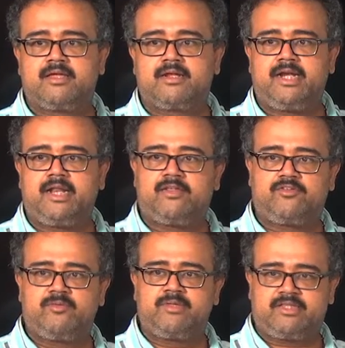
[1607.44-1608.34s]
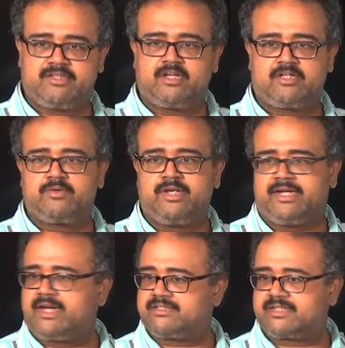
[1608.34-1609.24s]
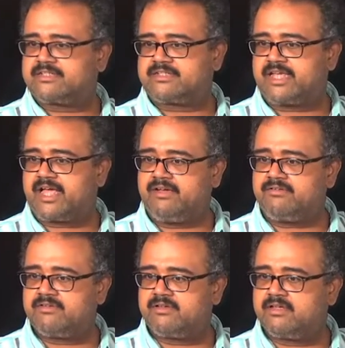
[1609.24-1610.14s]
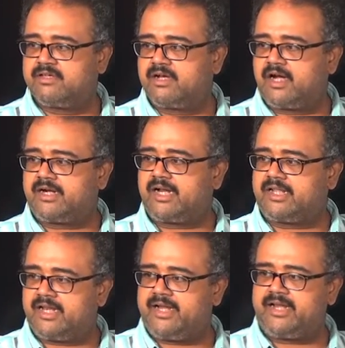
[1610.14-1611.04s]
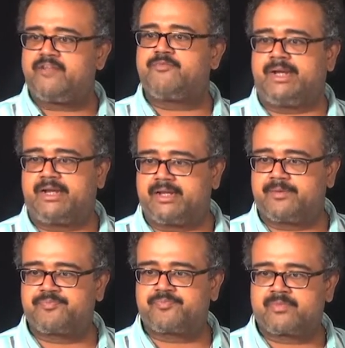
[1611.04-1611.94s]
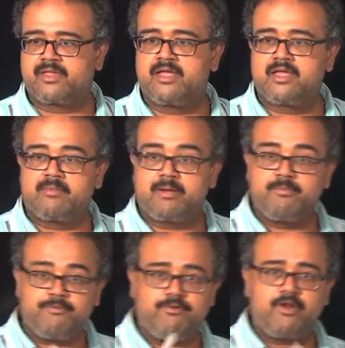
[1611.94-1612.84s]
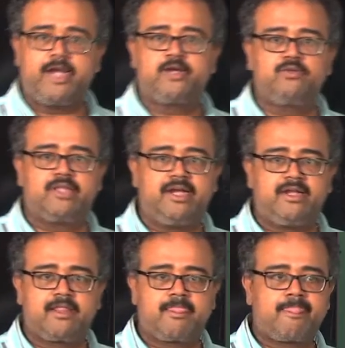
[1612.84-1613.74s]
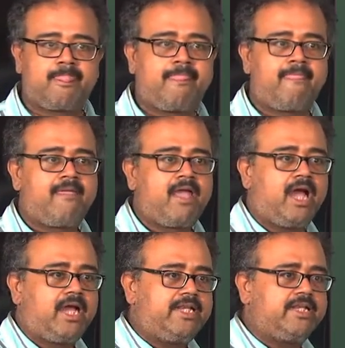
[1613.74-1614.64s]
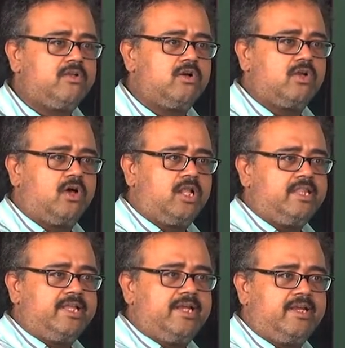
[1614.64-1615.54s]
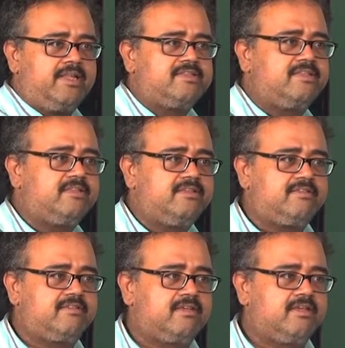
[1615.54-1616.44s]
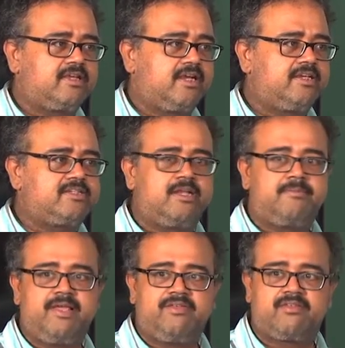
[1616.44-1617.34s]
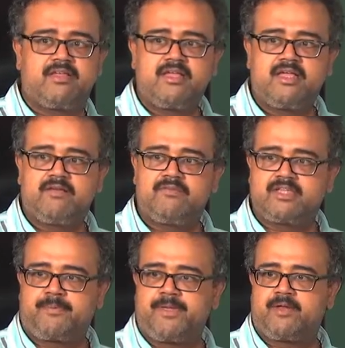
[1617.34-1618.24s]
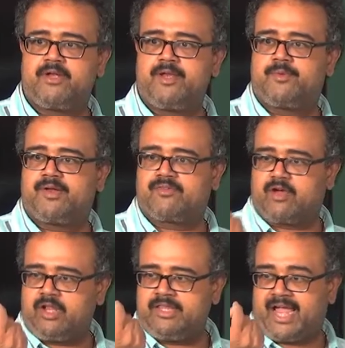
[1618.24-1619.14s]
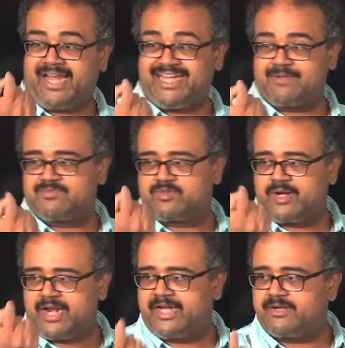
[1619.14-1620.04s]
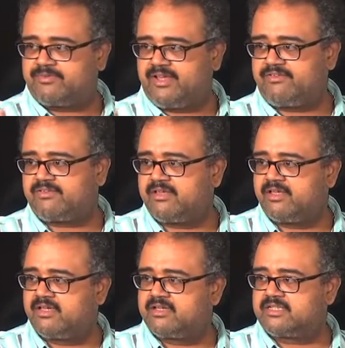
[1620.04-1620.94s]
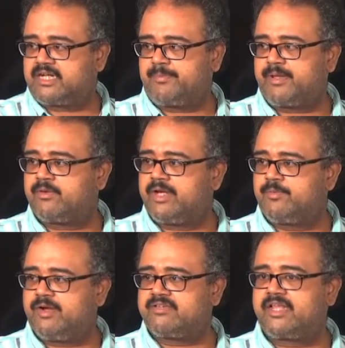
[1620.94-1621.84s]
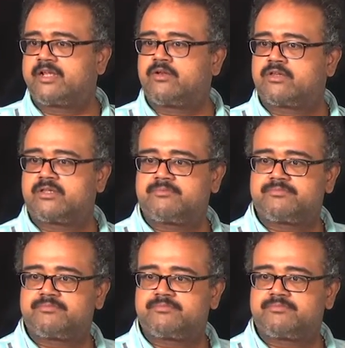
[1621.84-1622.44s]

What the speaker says: Right, I will assume that these are the only transactions I have and I will create an FP tree, but before I do that I will ignore all the entries in this conditional base which appear only once, all the items, one item sets that appear only once I will ignore them,